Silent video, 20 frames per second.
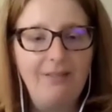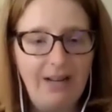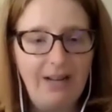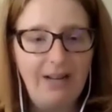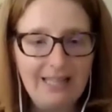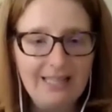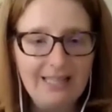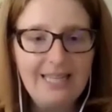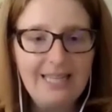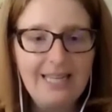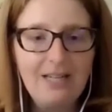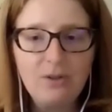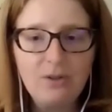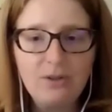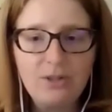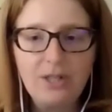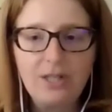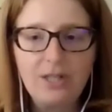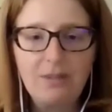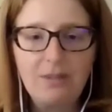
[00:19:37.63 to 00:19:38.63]
validate
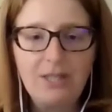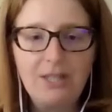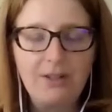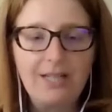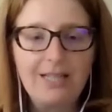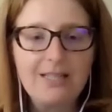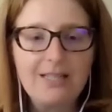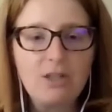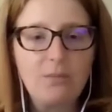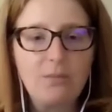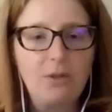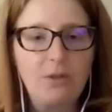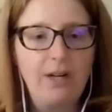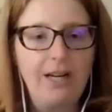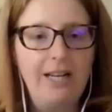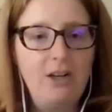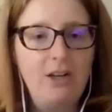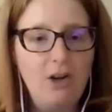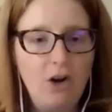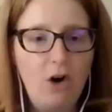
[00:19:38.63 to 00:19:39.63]
who's going to be your customer
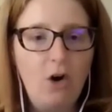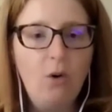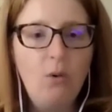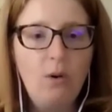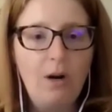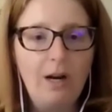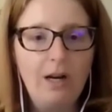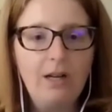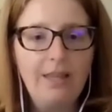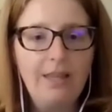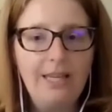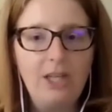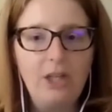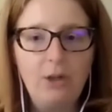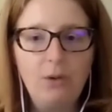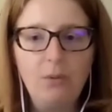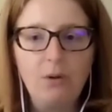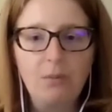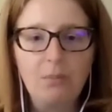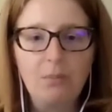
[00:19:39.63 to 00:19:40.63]
and know that
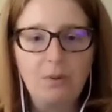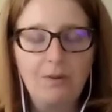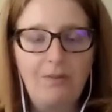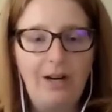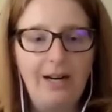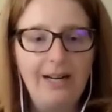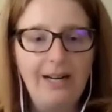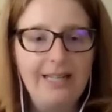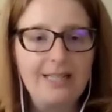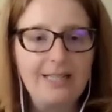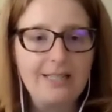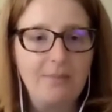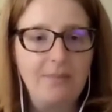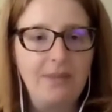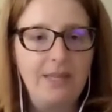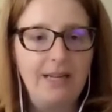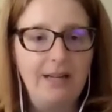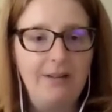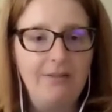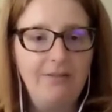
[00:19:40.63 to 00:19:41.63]
you are providing
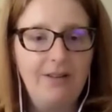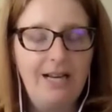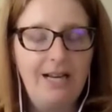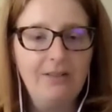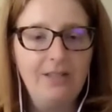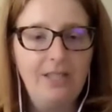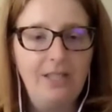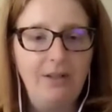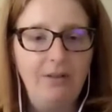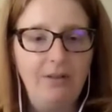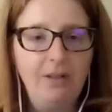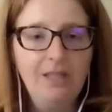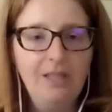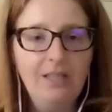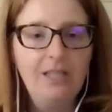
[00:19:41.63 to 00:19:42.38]
something of value,